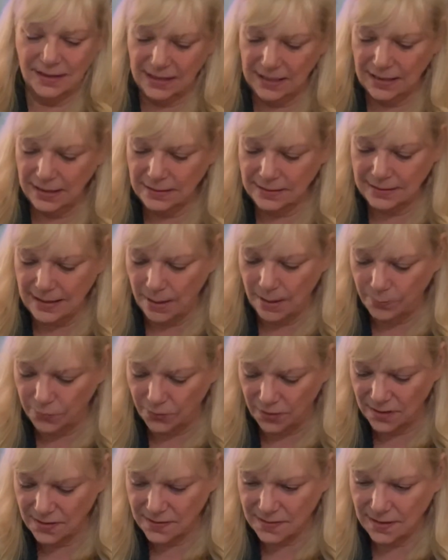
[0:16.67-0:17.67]
the
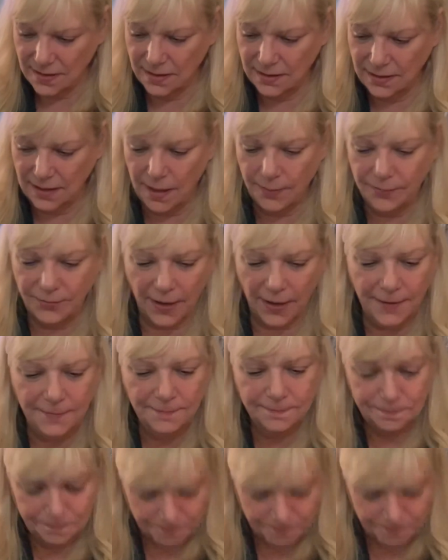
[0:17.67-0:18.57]
Temperance in the upright,